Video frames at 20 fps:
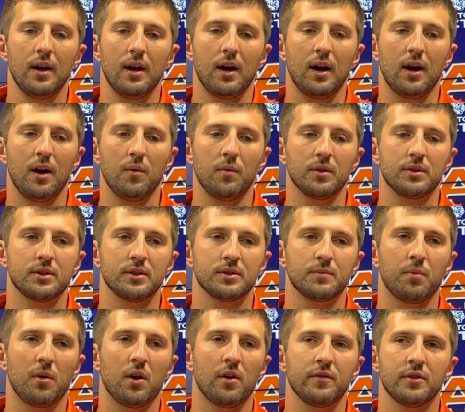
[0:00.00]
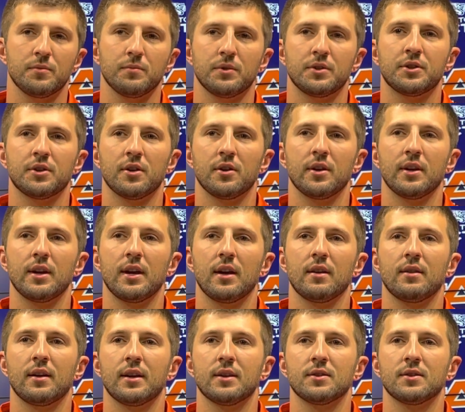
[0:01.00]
um, which is part of his maturity, I think,